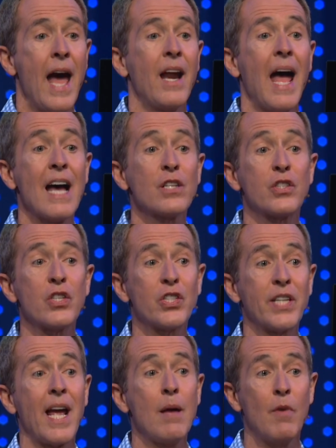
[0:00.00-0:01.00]
and it has the
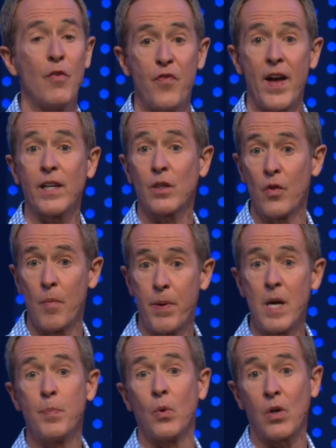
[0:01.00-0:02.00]
same effect on the
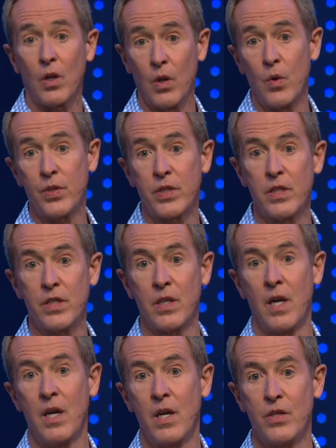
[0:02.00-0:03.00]
people
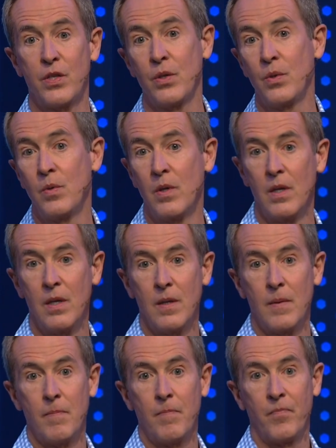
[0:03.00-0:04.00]
closest to
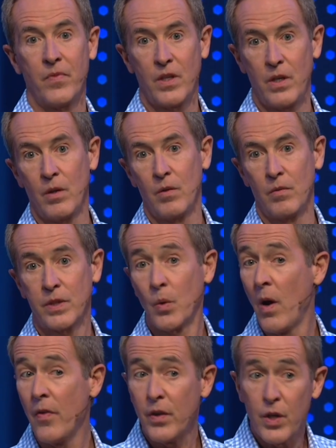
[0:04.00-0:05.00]
you. So
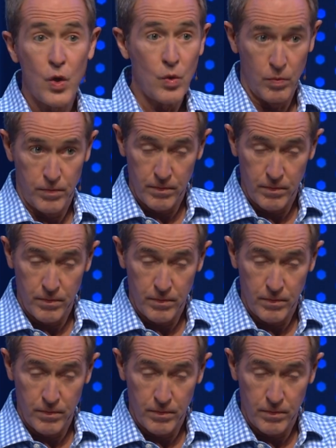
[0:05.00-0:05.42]
whether you